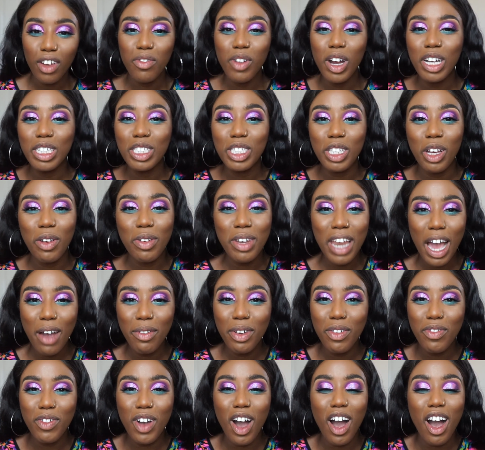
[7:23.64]
Right, so now
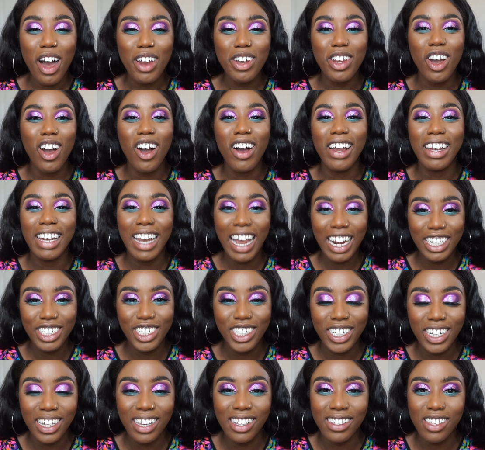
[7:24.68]
we've got on our
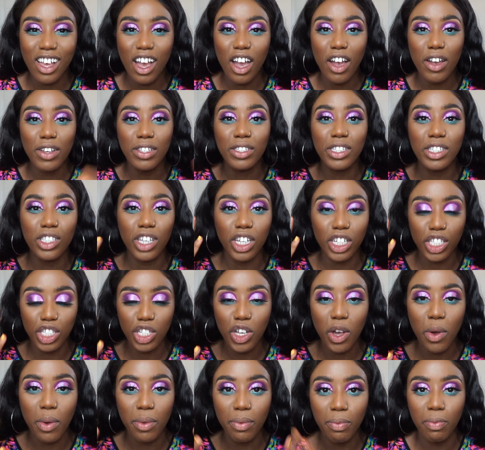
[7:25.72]
lashes. I decided to
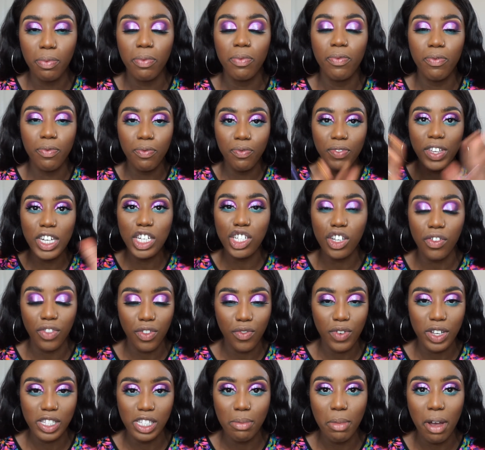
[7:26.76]
go and finish off the
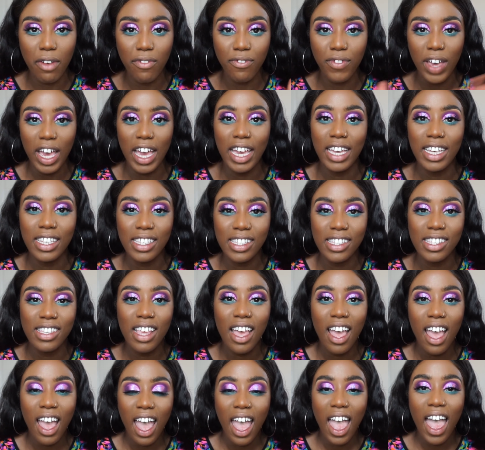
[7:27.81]
rest of my face.
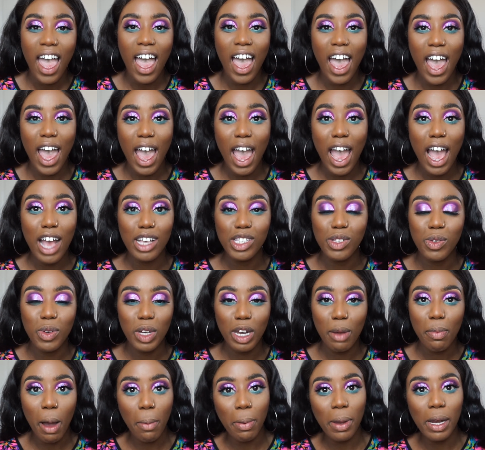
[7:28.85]
So we're
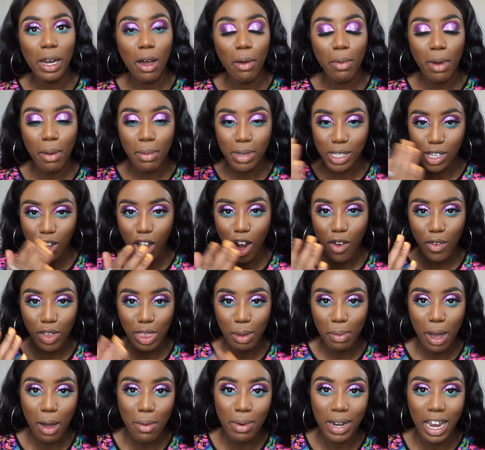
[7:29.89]
going to pop a little bit of mascara on
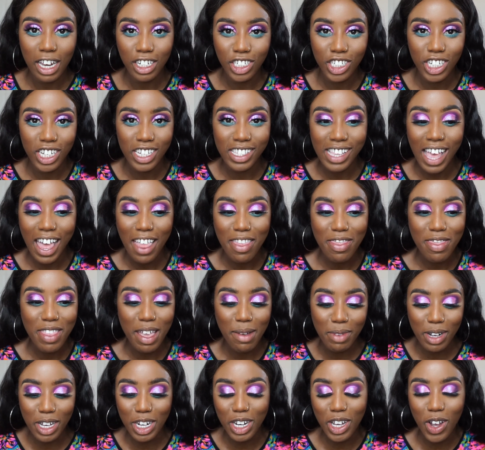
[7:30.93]
the bottom lashes, and
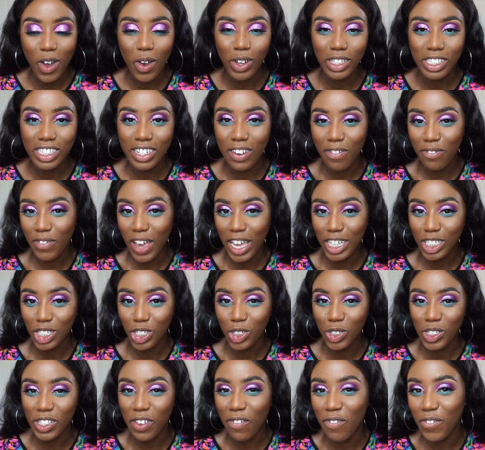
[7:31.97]
then we're going to go onto the face
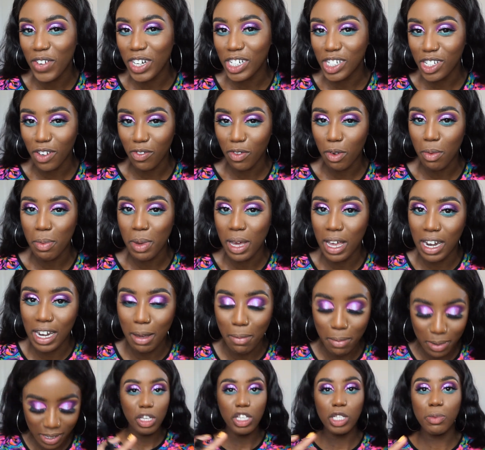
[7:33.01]
jewels and finish off a bit of
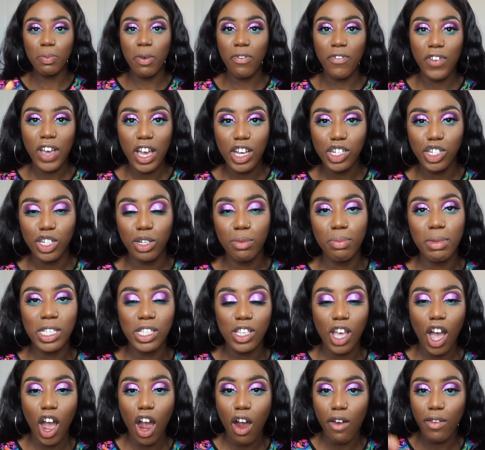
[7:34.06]
lips. Use Perversion
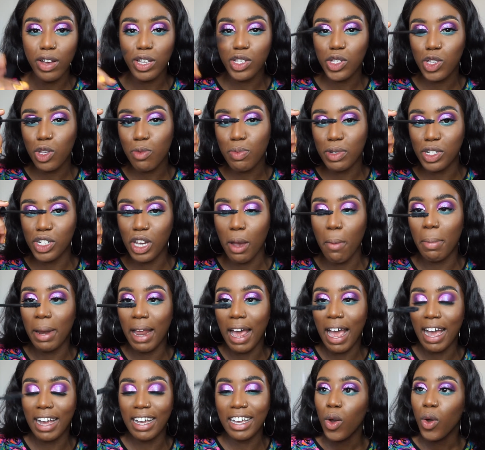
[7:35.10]
Mascara, super jet
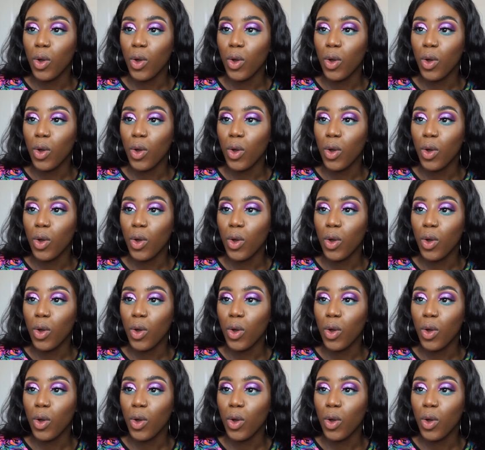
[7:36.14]
black,